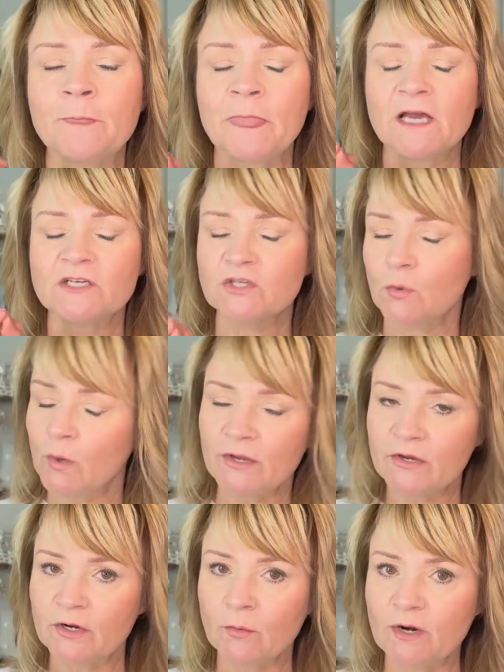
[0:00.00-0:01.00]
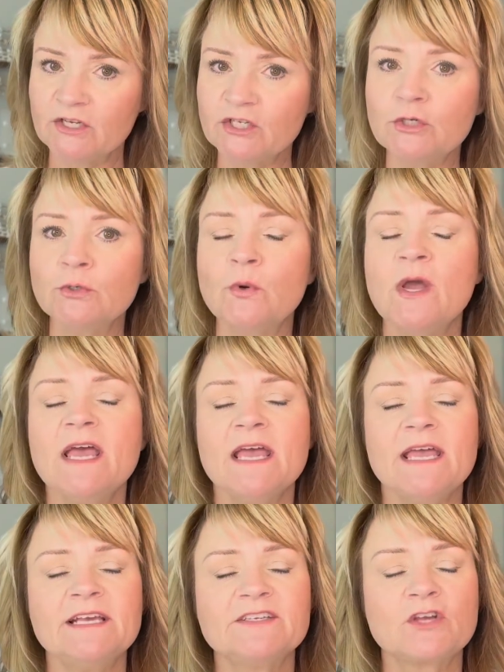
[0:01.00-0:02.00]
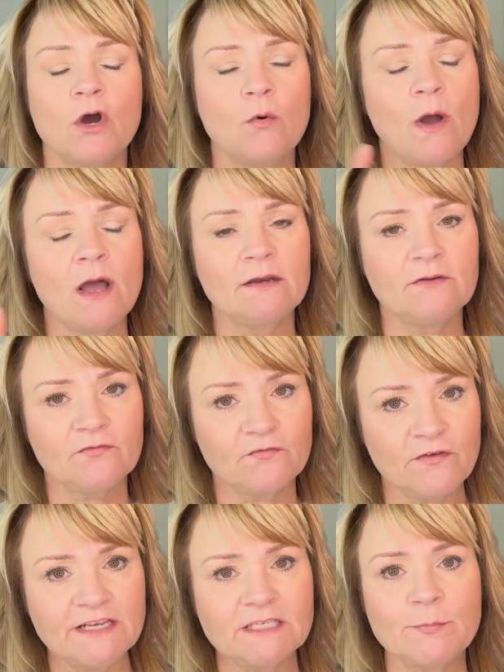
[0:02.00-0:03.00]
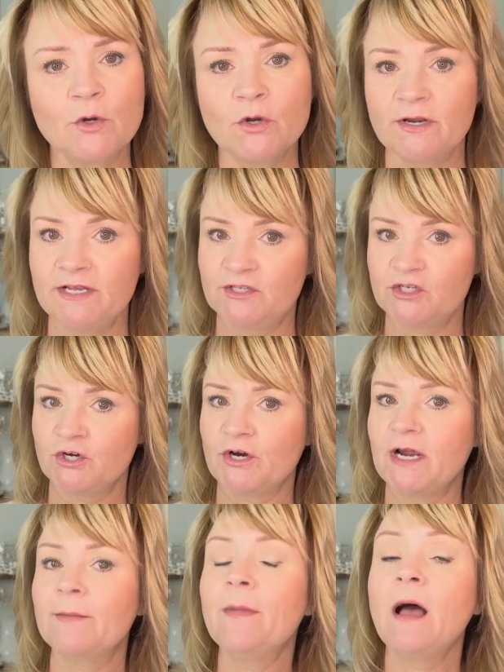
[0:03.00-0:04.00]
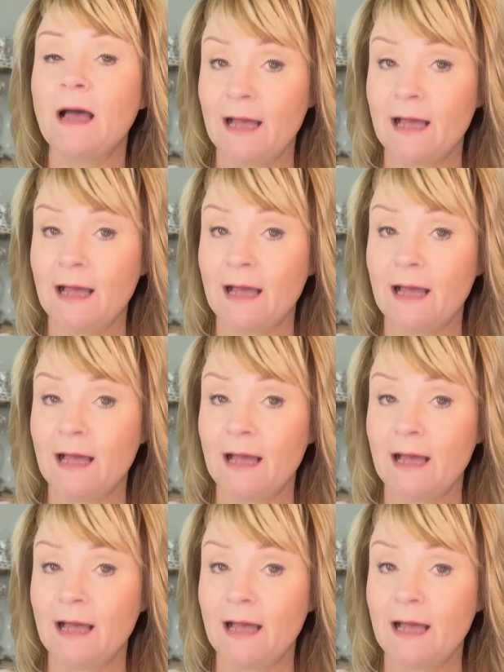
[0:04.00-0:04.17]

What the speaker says: So what you're going to want to do is go on Facebook or Instagram.